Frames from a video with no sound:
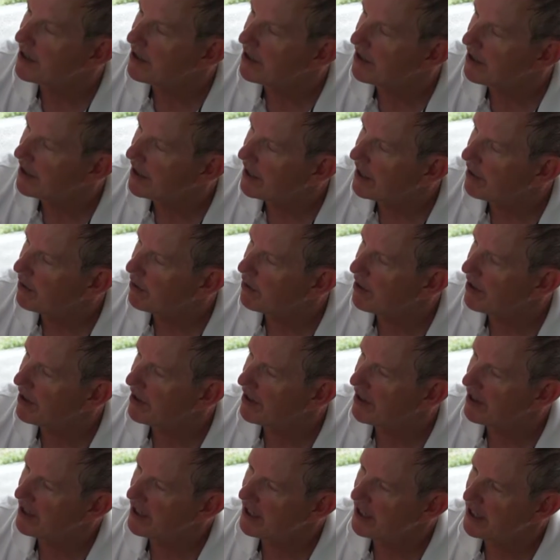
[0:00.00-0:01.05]
you get one
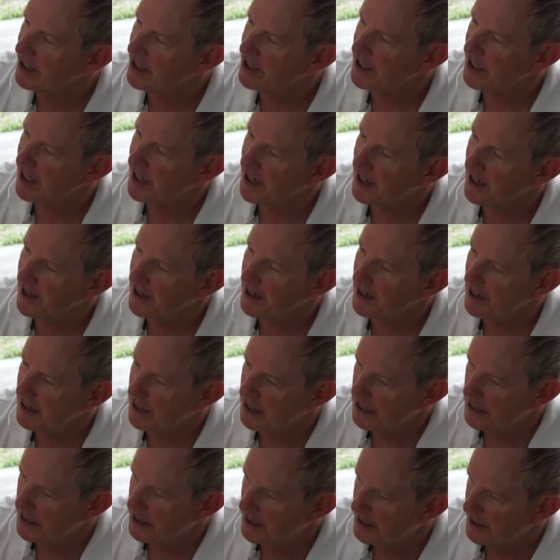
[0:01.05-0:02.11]
of these
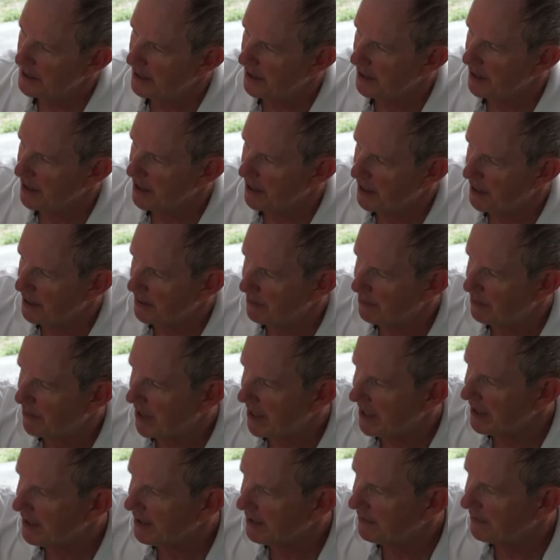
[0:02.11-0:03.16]

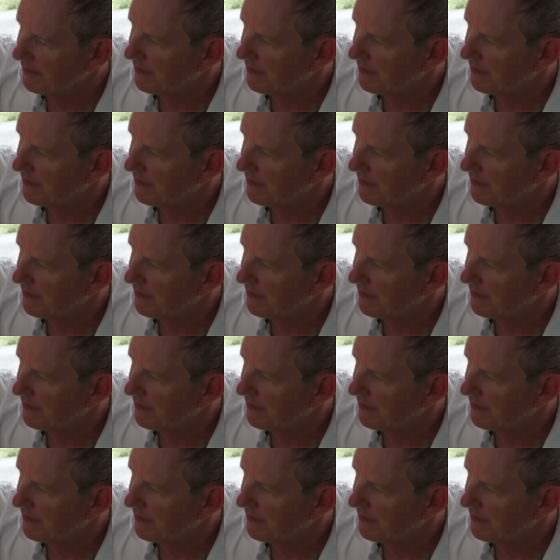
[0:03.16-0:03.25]
bait